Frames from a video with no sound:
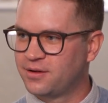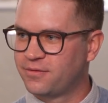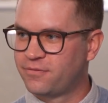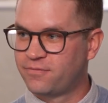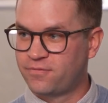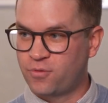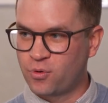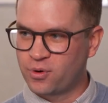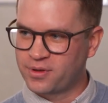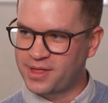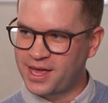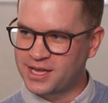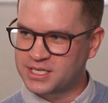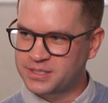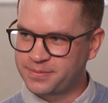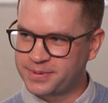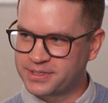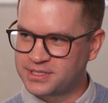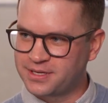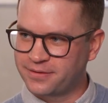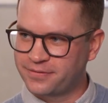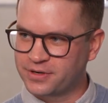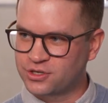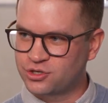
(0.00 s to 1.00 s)
for that
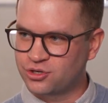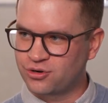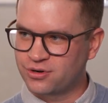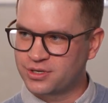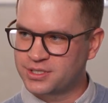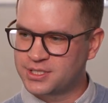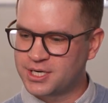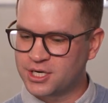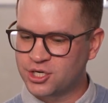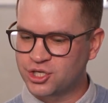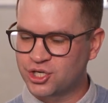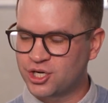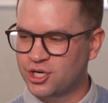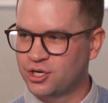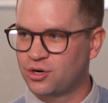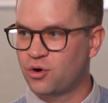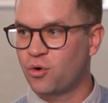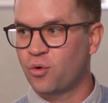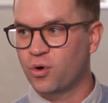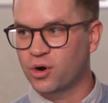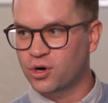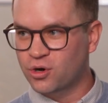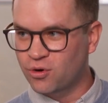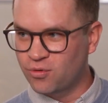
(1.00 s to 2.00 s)
specific jurisdiction
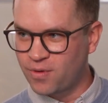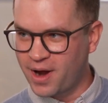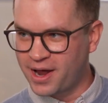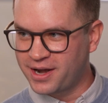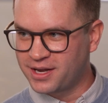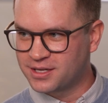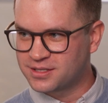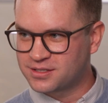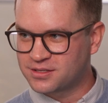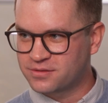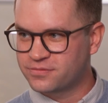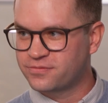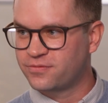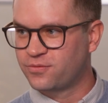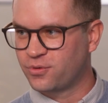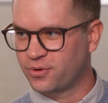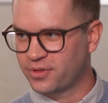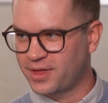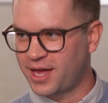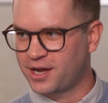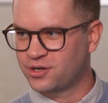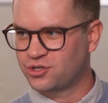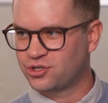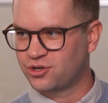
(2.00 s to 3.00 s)
or credits for
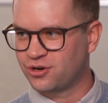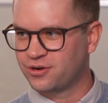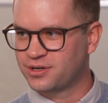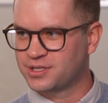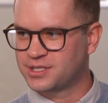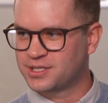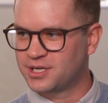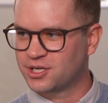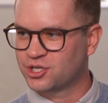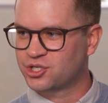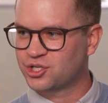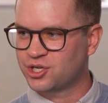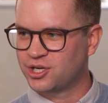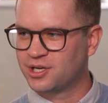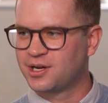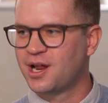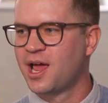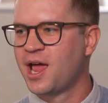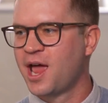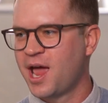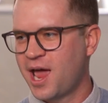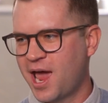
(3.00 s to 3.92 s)
that jurisdiction